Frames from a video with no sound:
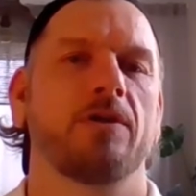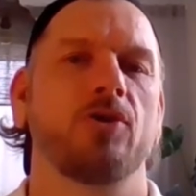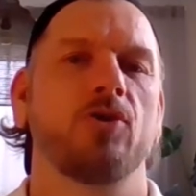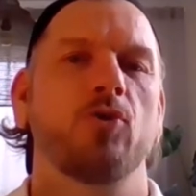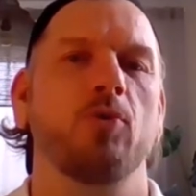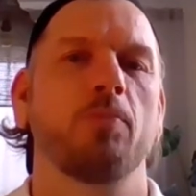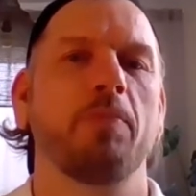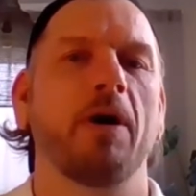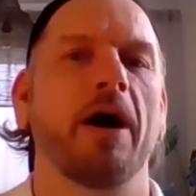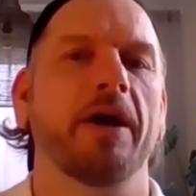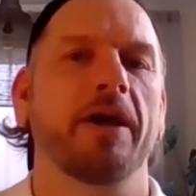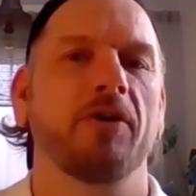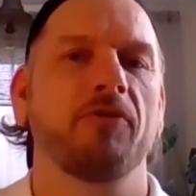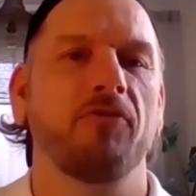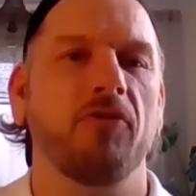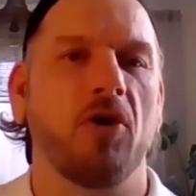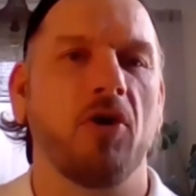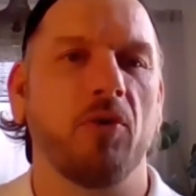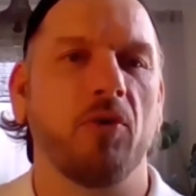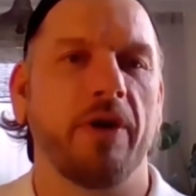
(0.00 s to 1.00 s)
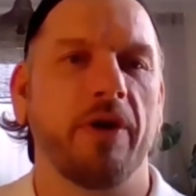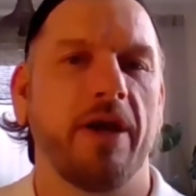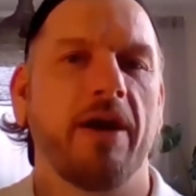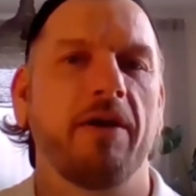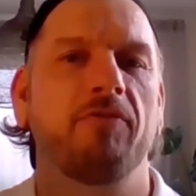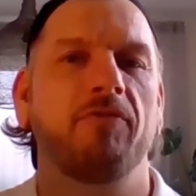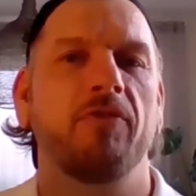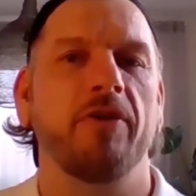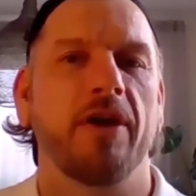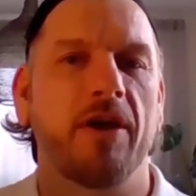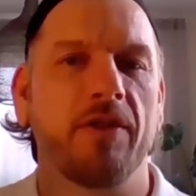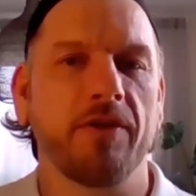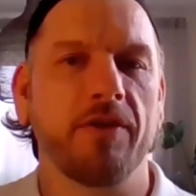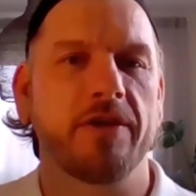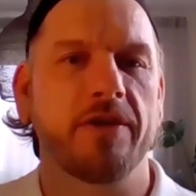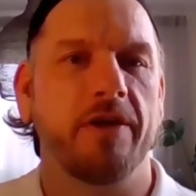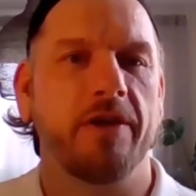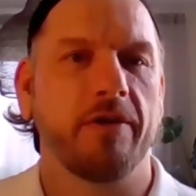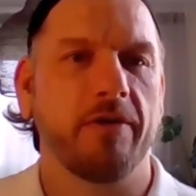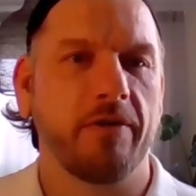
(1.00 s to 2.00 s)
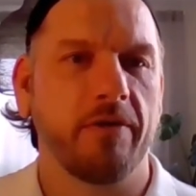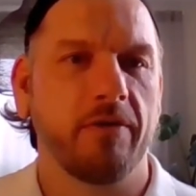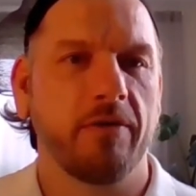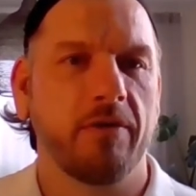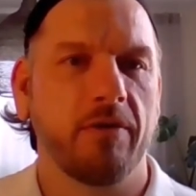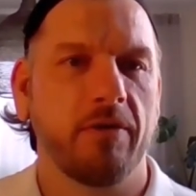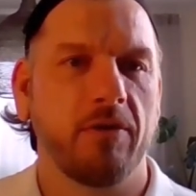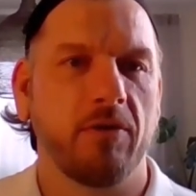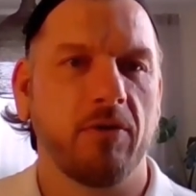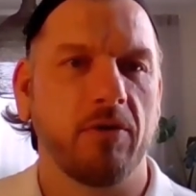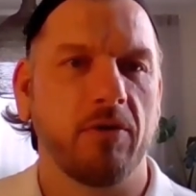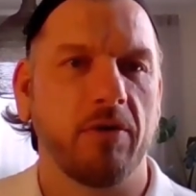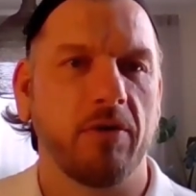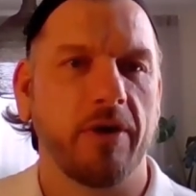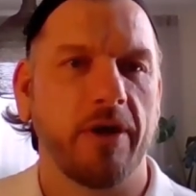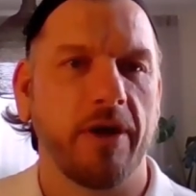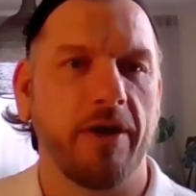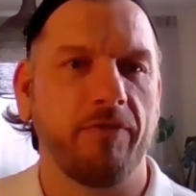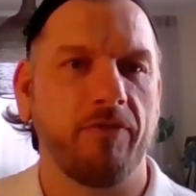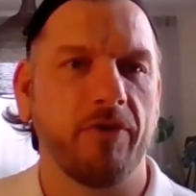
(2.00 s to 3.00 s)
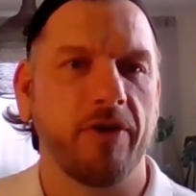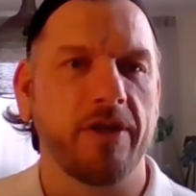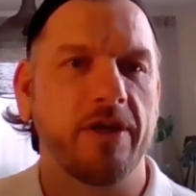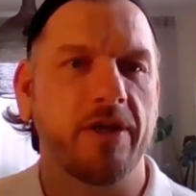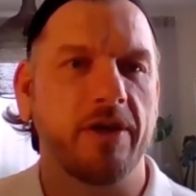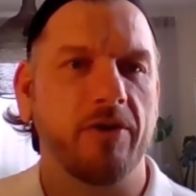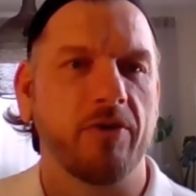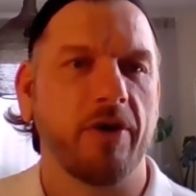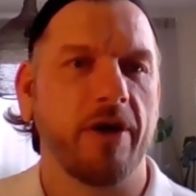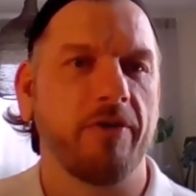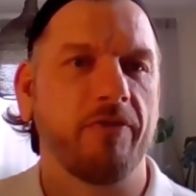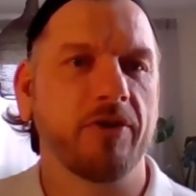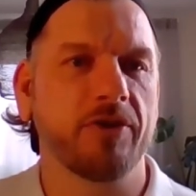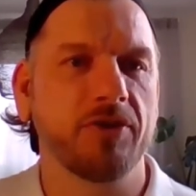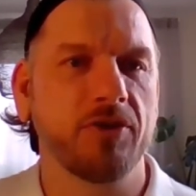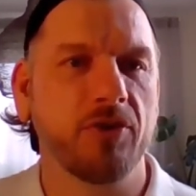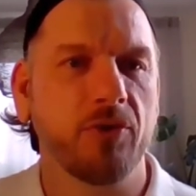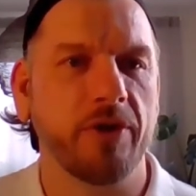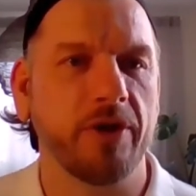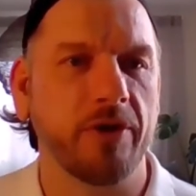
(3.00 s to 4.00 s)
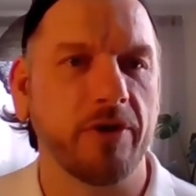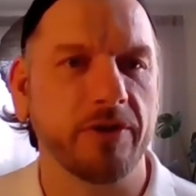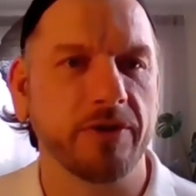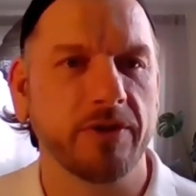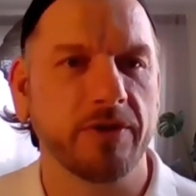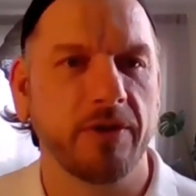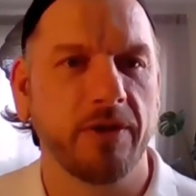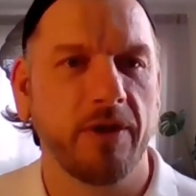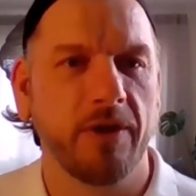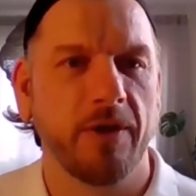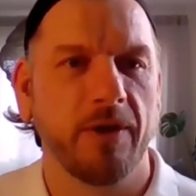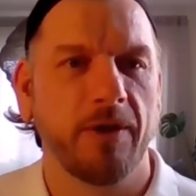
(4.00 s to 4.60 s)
you buying a phone every other year or every year or every 2 years.